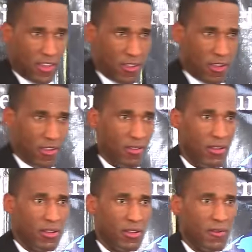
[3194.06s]
and sisters.
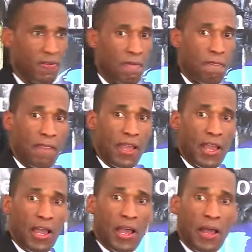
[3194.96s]

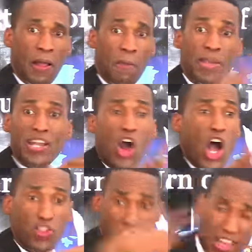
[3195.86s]

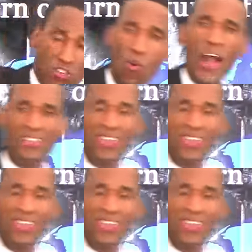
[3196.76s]
Because Sister